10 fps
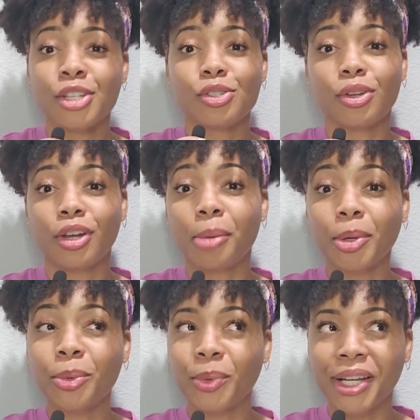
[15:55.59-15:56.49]
So
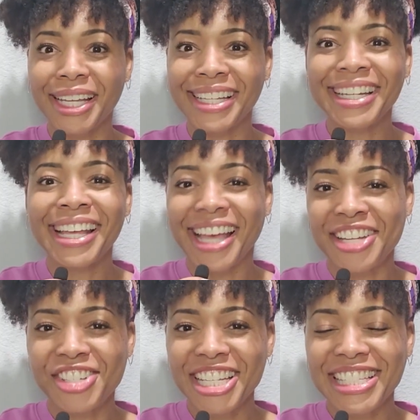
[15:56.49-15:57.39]
number 1, I
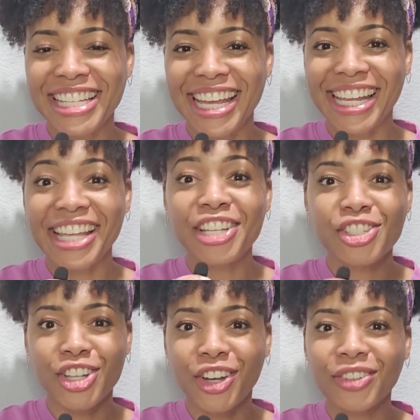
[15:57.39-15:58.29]
just said it,
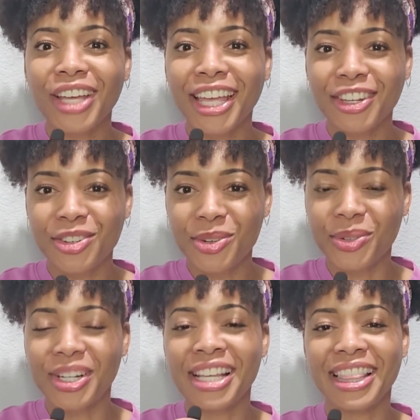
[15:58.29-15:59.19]
don't
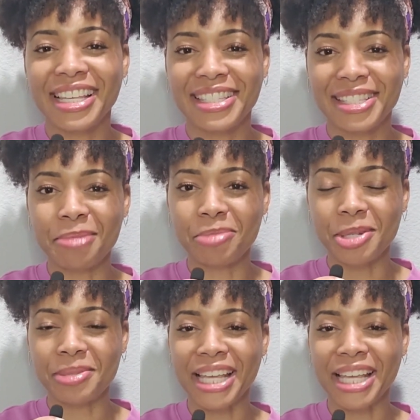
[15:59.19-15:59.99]
ignore these symptoms.